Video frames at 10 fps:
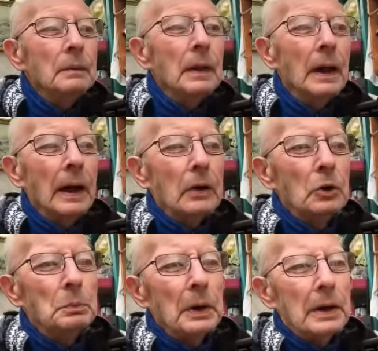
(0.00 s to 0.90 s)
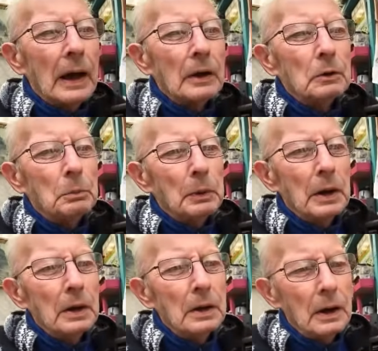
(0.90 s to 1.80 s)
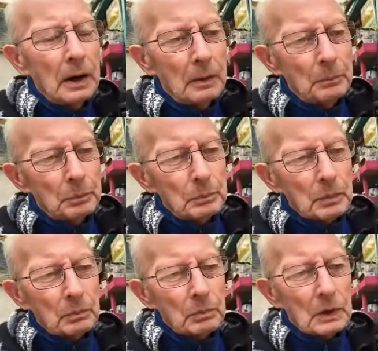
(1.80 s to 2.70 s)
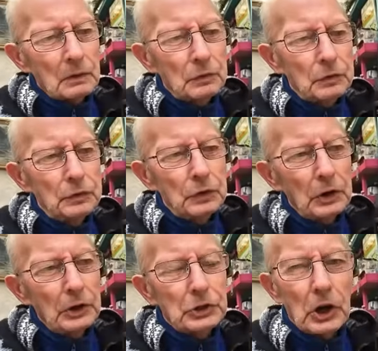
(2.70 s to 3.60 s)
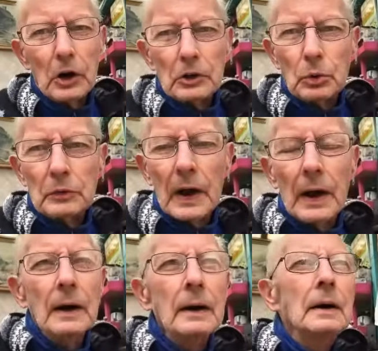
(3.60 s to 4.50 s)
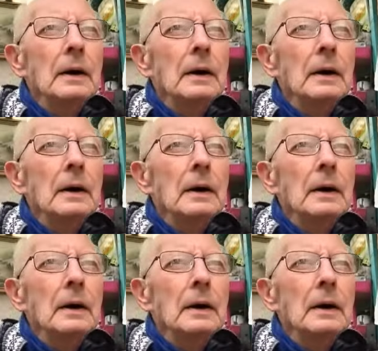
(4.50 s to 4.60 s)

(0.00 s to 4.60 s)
And that could be down to being fully charged with air.